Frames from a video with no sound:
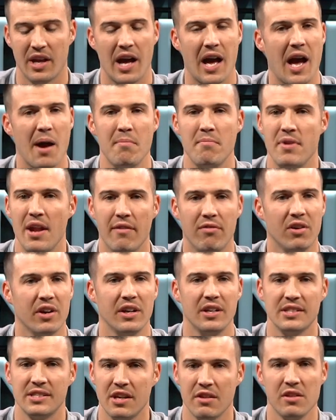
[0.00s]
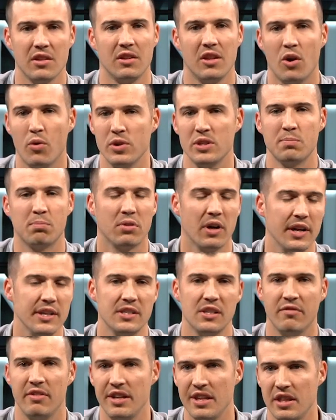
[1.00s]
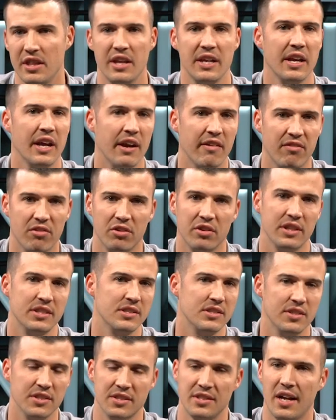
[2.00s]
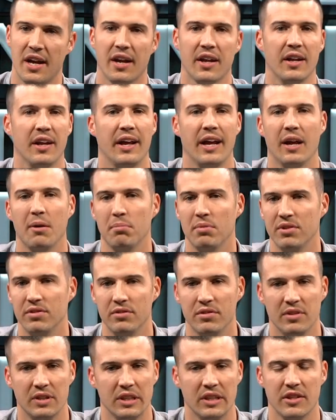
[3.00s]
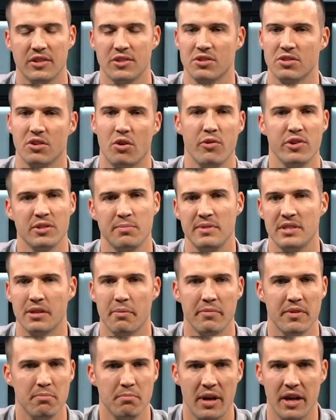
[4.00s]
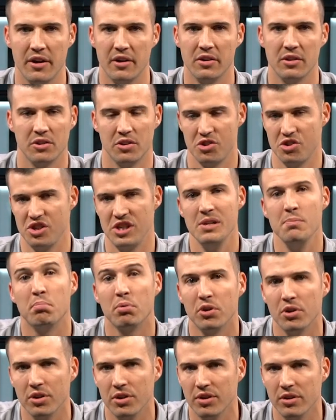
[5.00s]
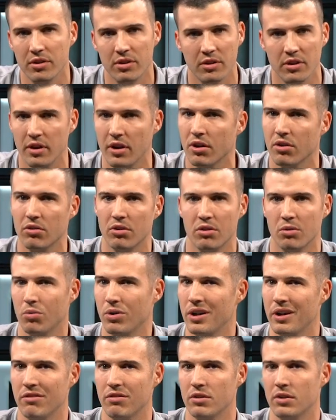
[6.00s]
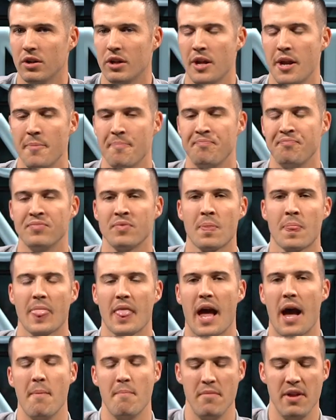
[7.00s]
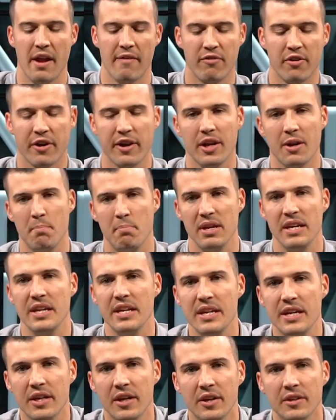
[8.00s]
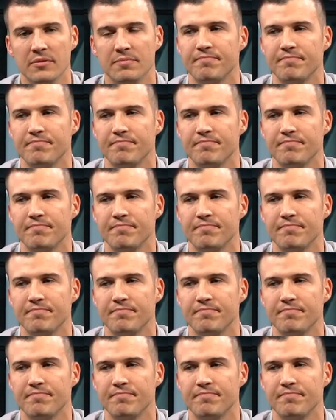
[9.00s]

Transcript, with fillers: I'm never going to sell the lowest price of anything ever. It's just not going to happen because there's always going to be something better or cheaper, you know, or whatever. I'm never going to be